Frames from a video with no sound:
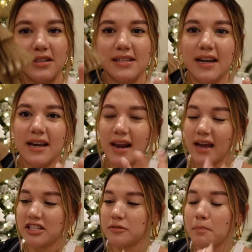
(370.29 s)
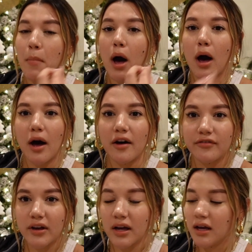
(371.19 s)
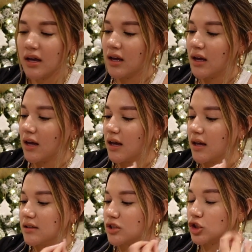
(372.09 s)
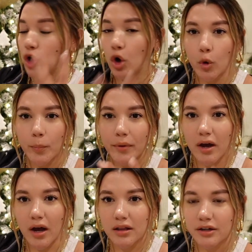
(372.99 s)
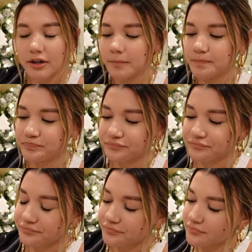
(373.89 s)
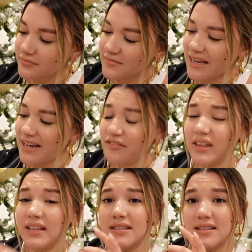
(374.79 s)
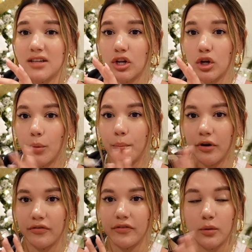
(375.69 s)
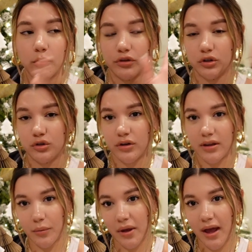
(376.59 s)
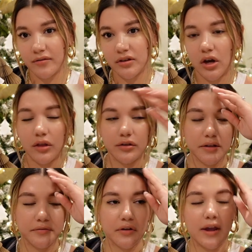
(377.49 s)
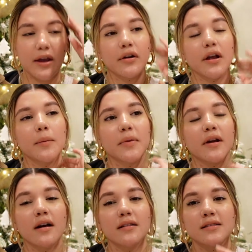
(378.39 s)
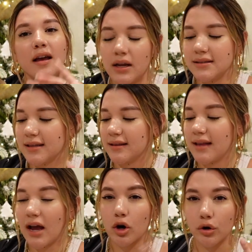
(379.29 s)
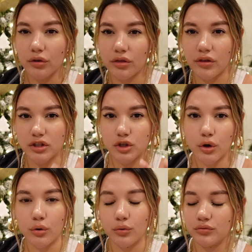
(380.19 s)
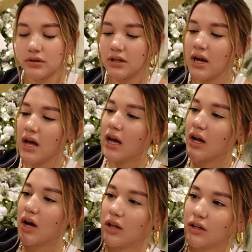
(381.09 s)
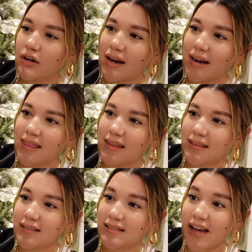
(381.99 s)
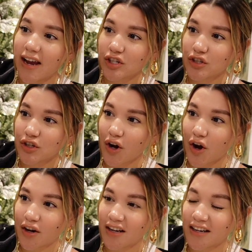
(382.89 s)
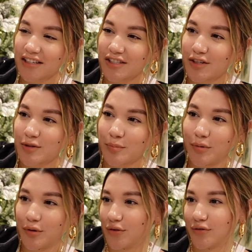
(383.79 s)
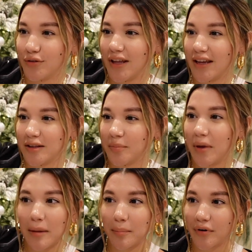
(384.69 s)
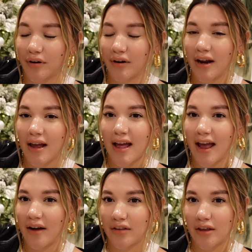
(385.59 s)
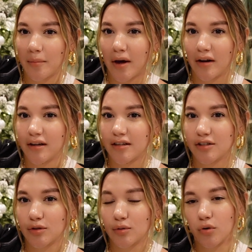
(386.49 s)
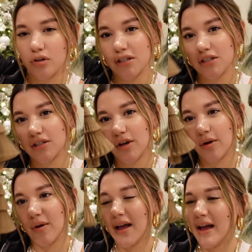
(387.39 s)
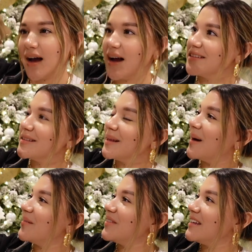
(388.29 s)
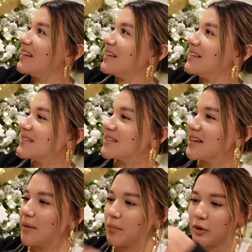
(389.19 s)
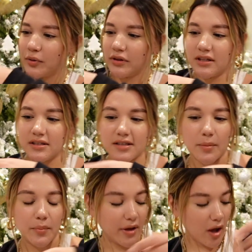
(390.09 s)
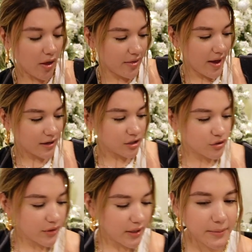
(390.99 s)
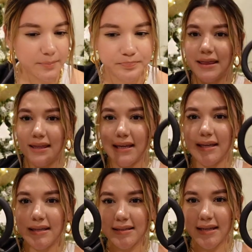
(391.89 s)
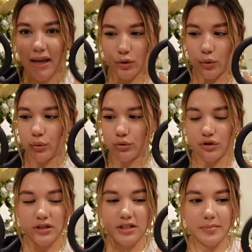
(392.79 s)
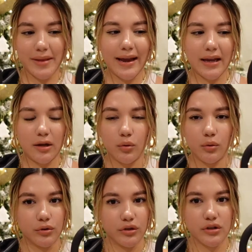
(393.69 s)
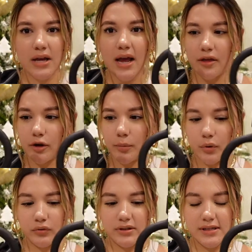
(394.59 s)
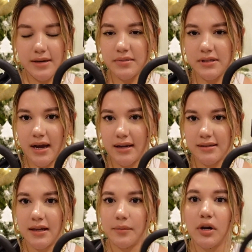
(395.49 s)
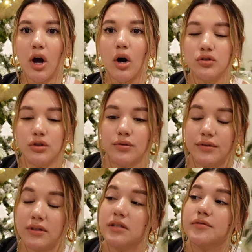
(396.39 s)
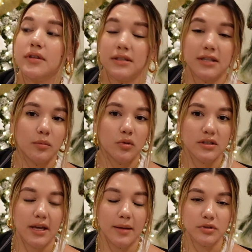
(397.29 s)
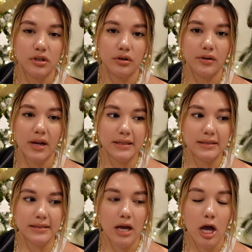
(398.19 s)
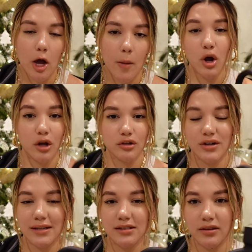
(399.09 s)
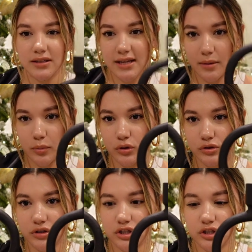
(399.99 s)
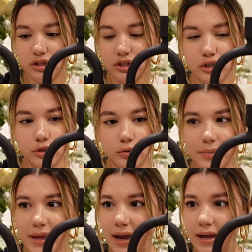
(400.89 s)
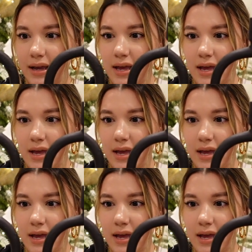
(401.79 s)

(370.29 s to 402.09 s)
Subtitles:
It's like a nice mauve taupe color. And I feel like this is gonna go perfect with the tree that we have in the other living area because it's like that earthy toned color. And I think the texture on it is just beautiful. Like the paper, everything about it is just gorgeous. So I love these. I'm gonna put these up on that tree. These candle holders, these black candle holders, they're both the same size. And I'm gonna also use this for the tablescape to create some contrast on the table. So it's just these two black